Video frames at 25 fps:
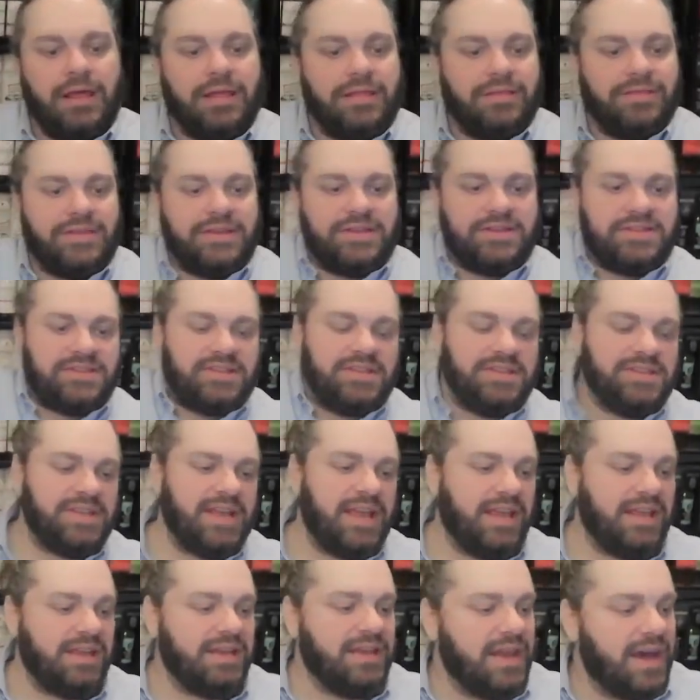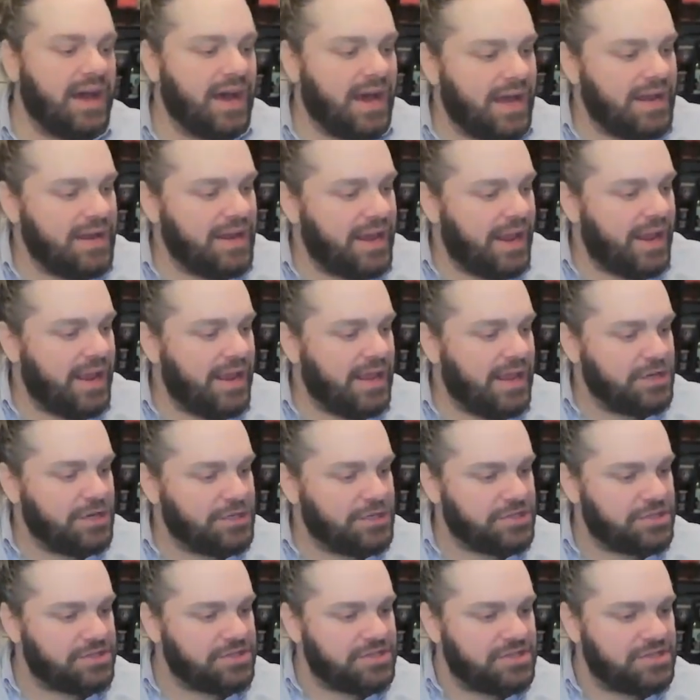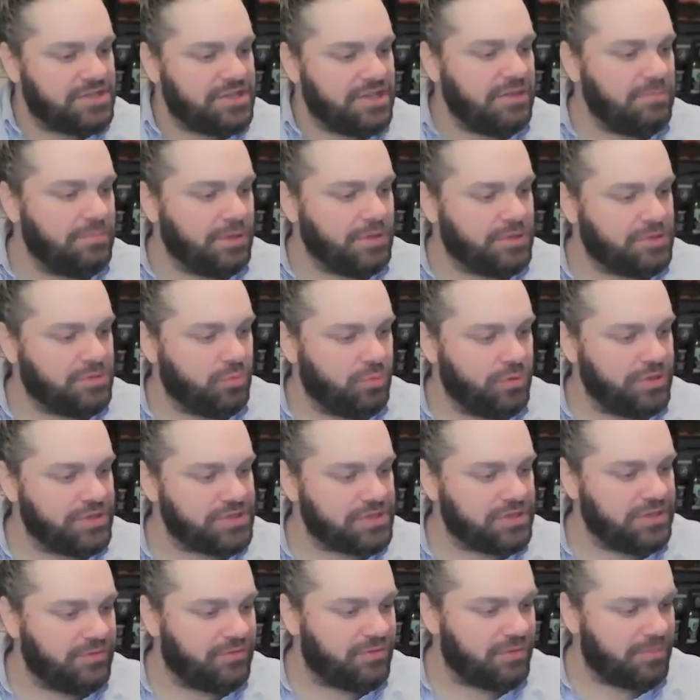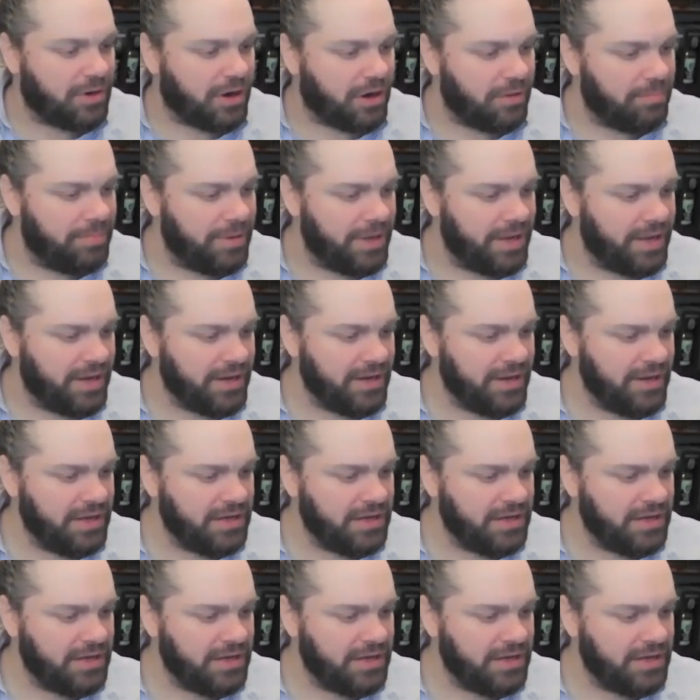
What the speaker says: This is a non-aged statement whiskey from Ardbeg.